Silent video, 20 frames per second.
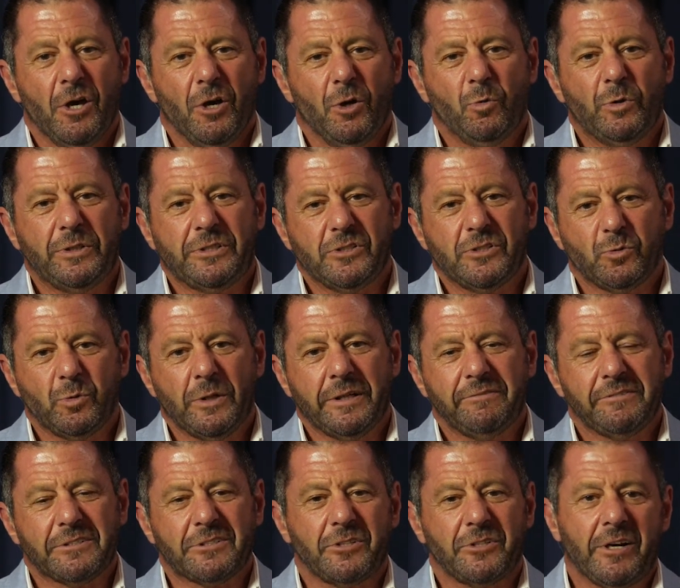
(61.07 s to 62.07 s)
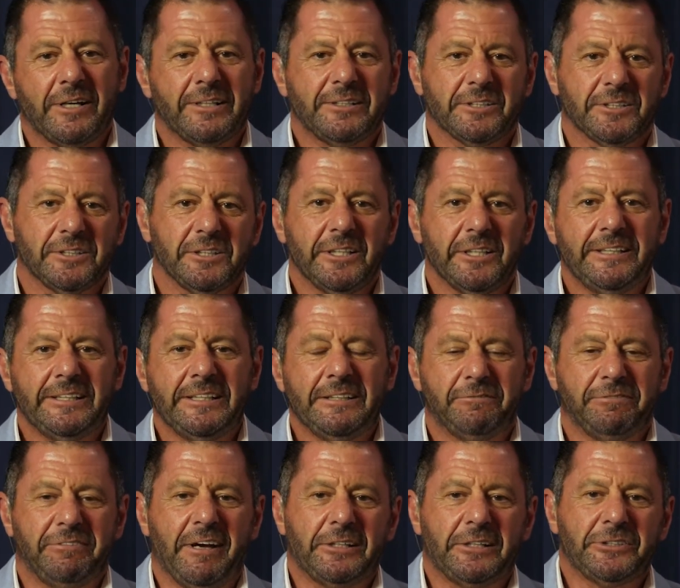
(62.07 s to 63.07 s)
which is one of Australia's leading
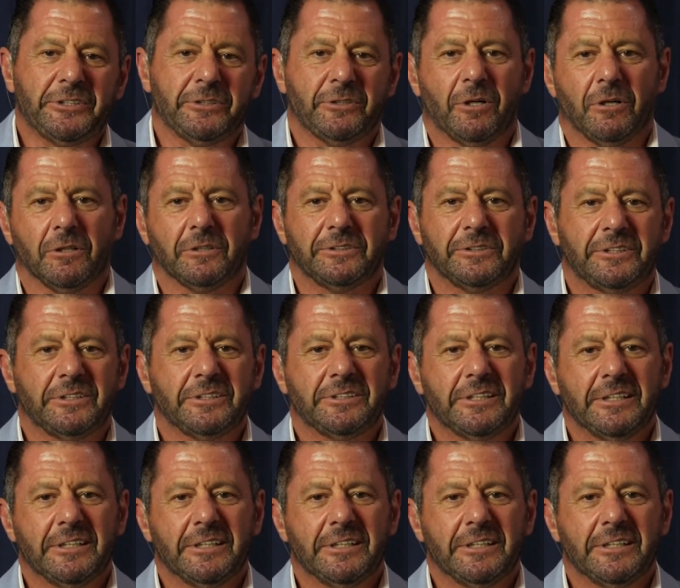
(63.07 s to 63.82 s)
fashion colleges